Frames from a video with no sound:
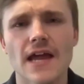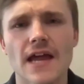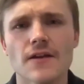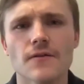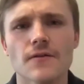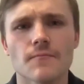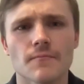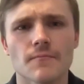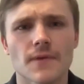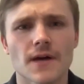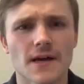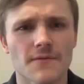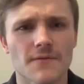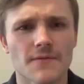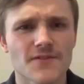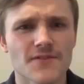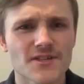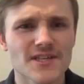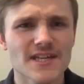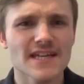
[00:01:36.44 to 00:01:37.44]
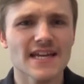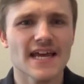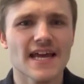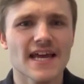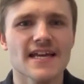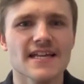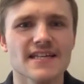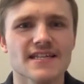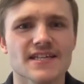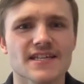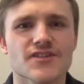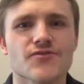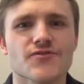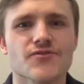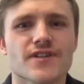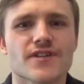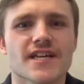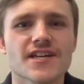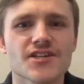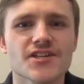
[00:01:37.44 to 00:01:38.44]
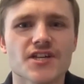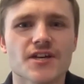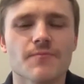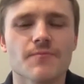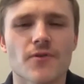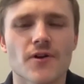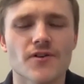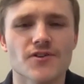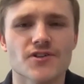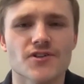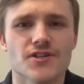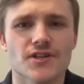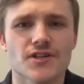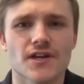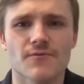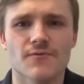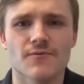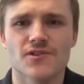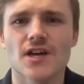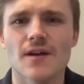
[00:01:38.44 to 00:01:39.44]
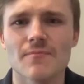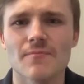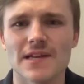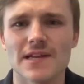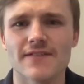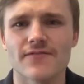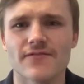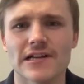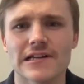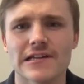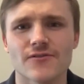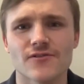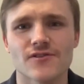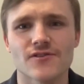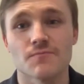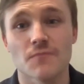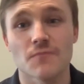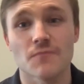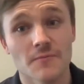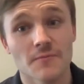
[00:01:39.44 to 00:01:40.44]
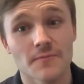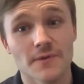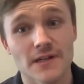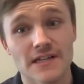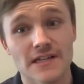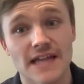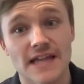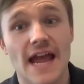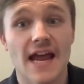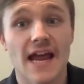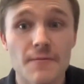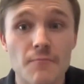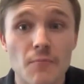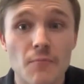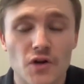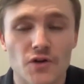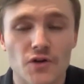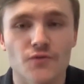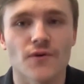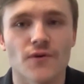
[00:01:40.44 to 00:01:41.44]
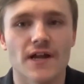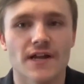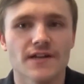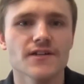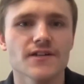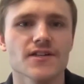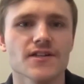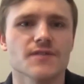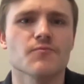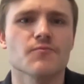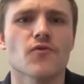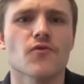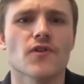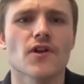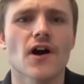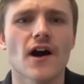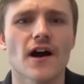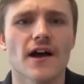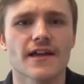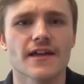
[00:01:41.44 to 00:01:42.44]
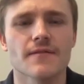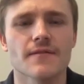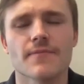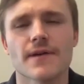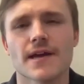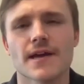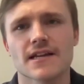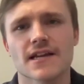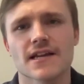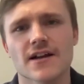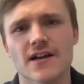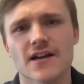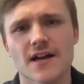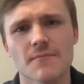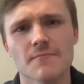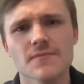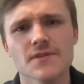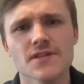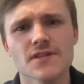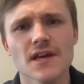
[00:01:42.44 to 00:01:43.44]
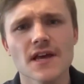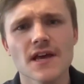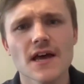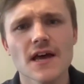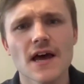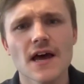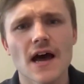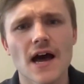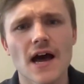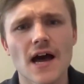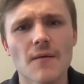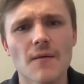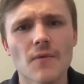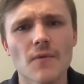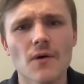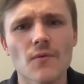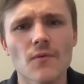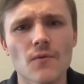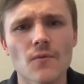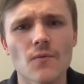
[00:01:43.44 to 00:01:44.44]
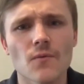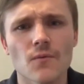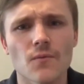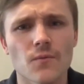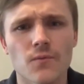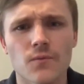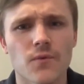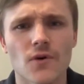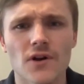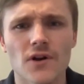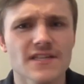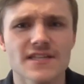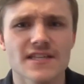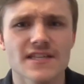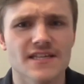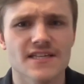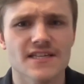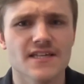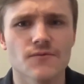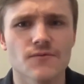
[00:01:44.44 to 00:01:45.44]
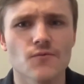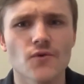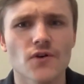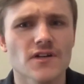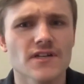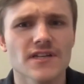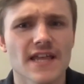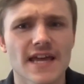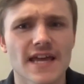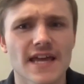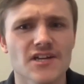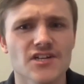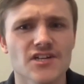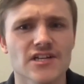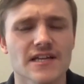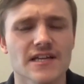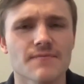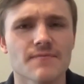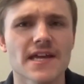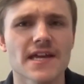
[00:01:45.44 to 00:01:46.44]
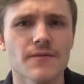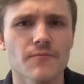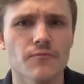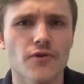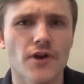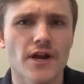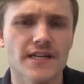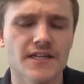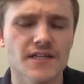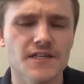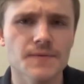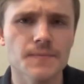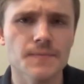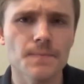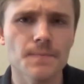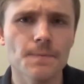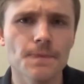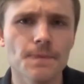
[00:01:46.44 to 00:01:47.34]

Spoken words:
And Versent has a strategic approach, which I believe includes modern build and modern run to support high impact outcomes. What is this and what do they actually mean in practice?